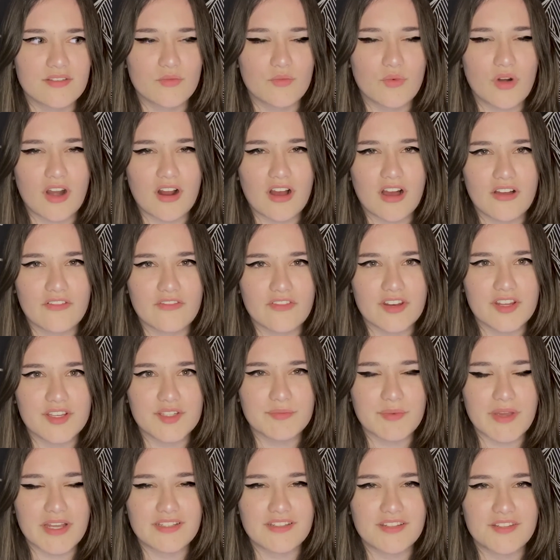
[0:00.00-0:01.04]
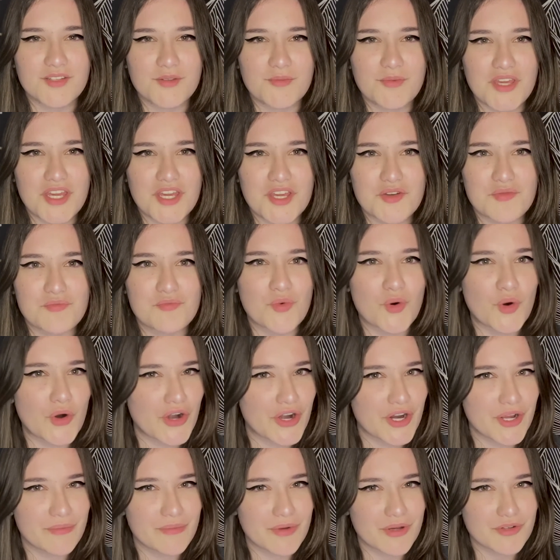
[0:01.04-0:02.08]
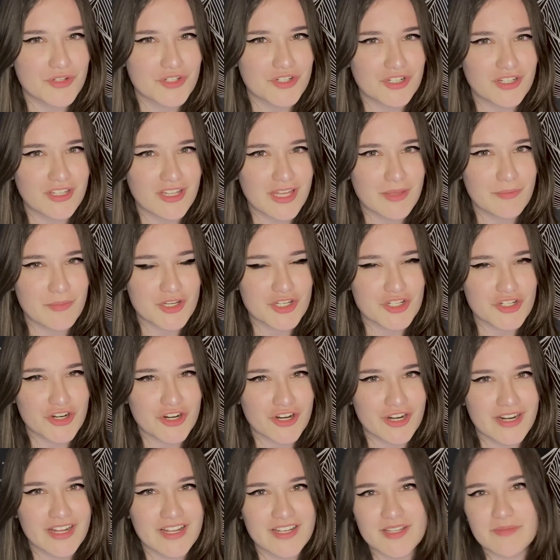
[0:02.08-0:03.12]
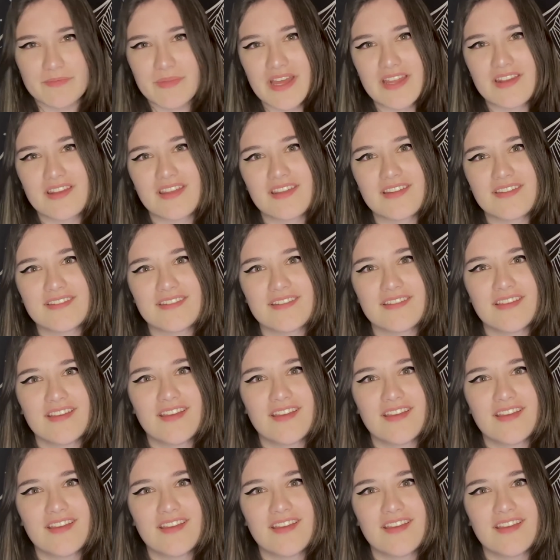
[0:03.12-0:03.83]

were often expected to be more emotionally mature and independent